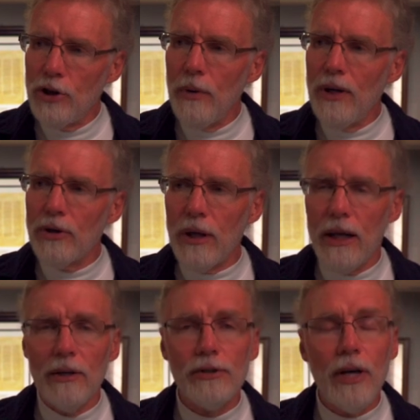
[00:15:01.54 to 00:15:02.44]
Jewish
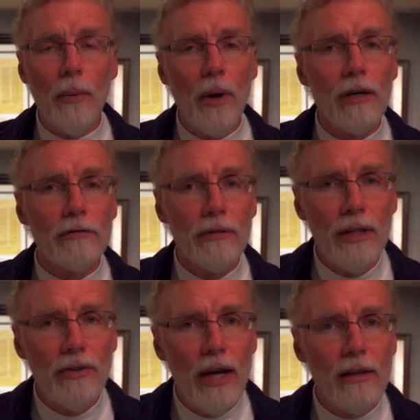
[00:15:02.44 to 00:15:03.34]
leaders that want to
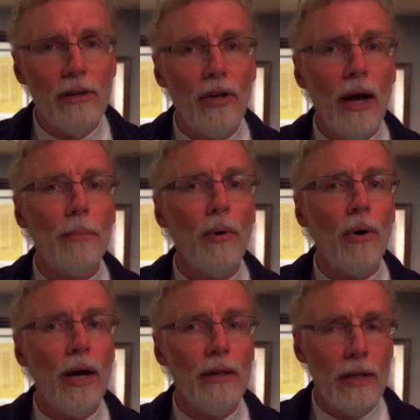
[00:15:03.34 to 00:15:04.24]
retake the
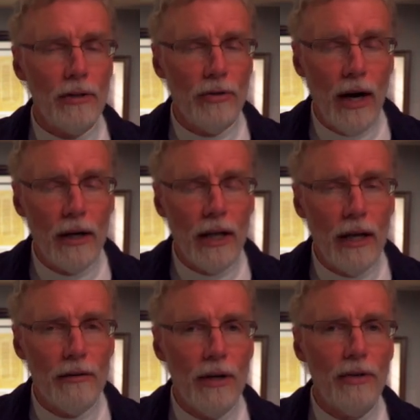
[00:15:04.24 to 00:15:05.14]
temple and the entire
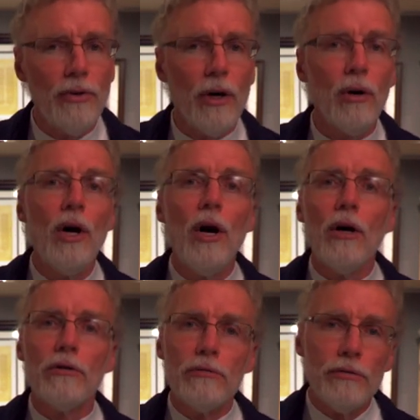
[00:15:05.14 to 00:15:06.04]
land of Israel
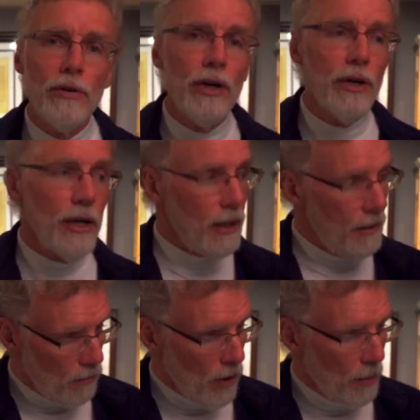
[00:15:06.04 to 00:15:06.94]

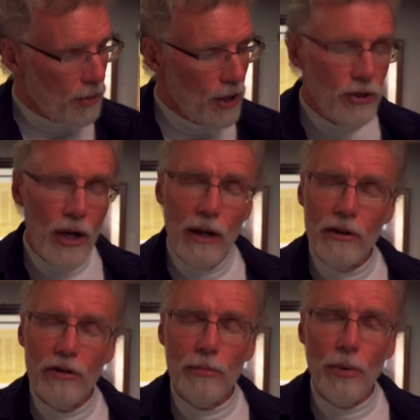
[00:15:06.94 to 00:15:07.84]
really appreciate
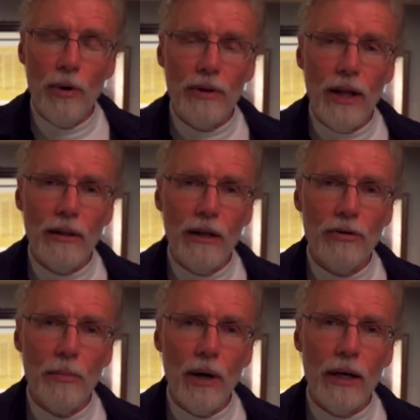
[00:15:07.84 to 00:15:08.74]
the support that
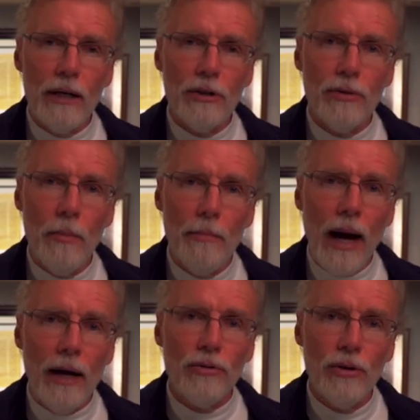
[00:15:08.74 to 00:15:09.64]
these American
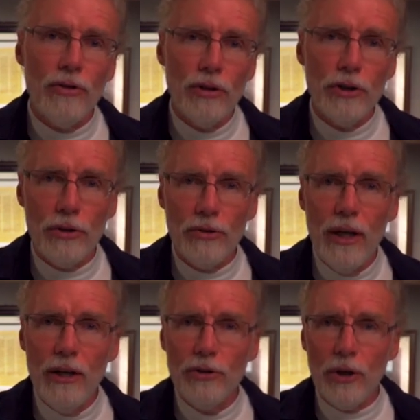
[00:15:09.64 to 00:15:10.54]
pastors and church
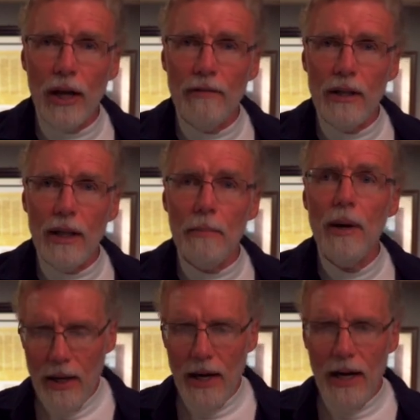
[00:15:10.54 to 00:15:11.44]
leaders are giving them.
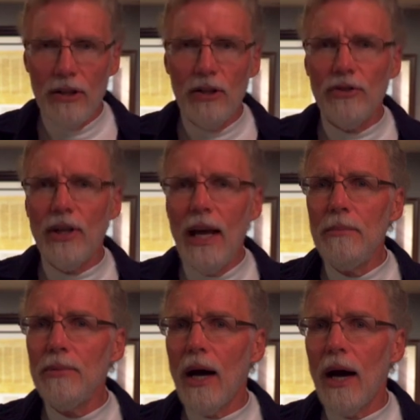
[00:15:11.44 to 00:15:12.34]
At the
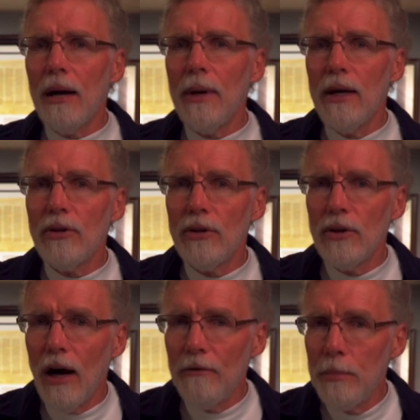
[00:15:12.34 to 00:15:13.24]
same time, it's a
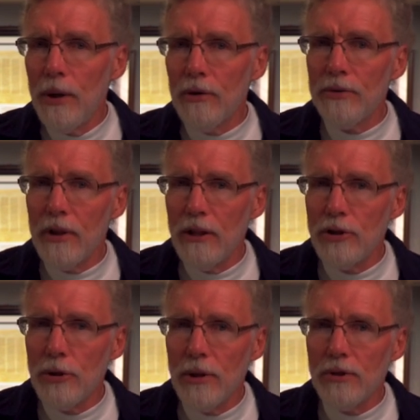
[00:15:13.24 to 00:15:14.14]
tough pill for
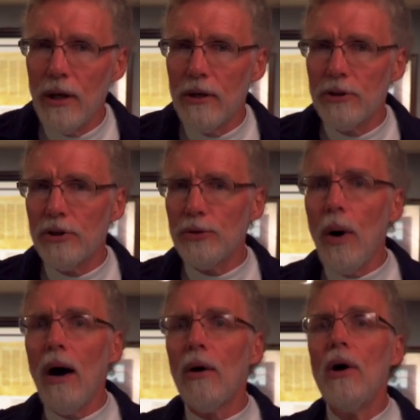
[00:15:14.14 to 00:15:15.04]
these Jewish leaders to
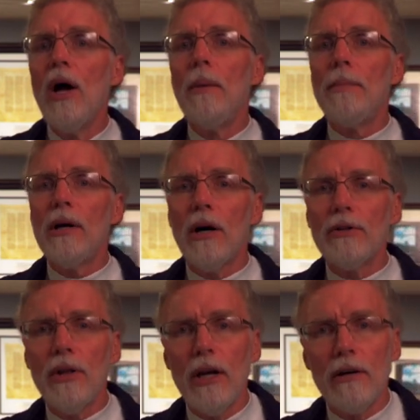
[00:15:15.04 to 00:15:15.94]
swallow
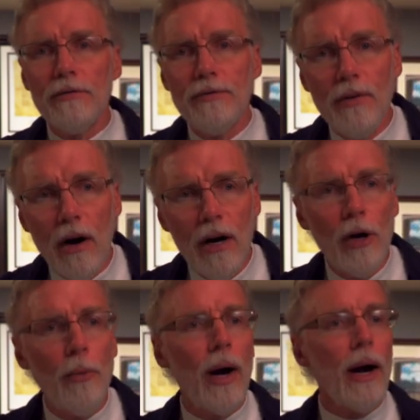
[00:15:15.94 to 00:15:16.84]
because they are
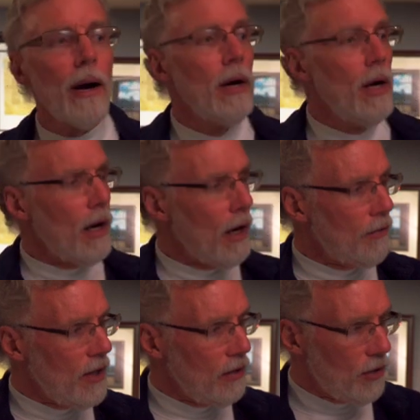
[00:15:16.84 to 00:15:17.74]
very aware
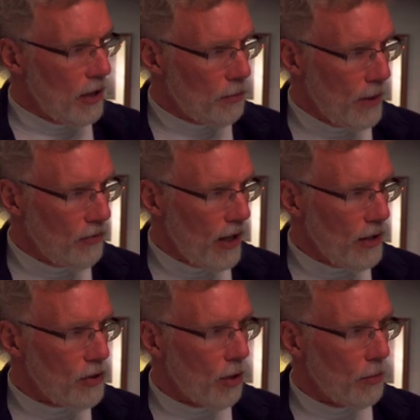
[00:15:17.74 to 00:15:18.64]
of these
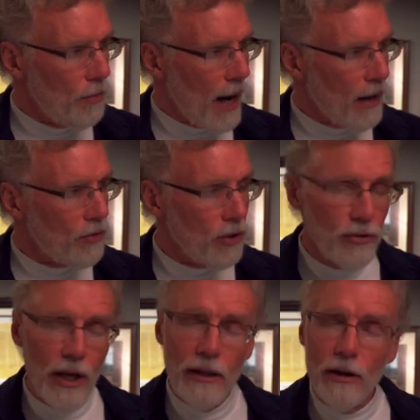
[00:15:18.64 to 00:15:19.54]
dispensational
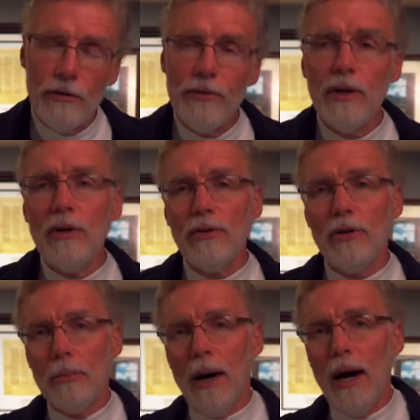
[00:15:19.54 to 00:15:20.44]
pastors and their
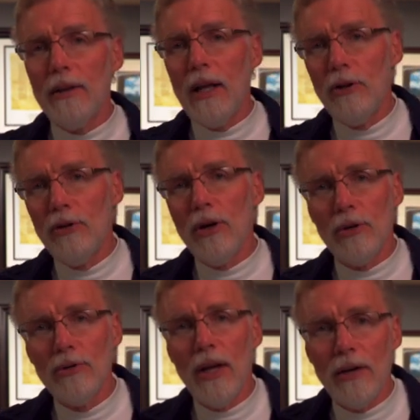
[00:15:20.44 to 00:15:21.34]
views upon the
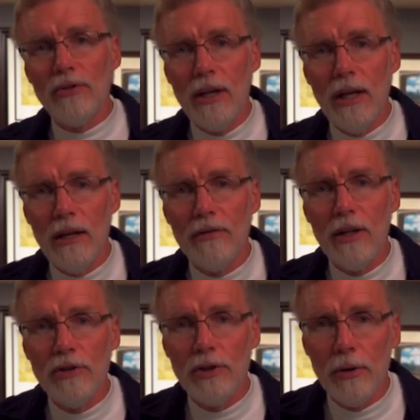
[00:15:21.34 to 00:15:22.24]
eternal destiny of
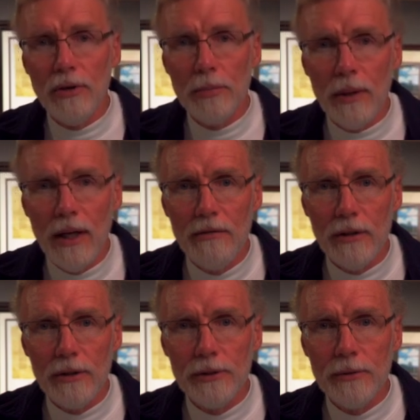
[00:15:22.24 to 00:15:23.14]
these Jewish believers.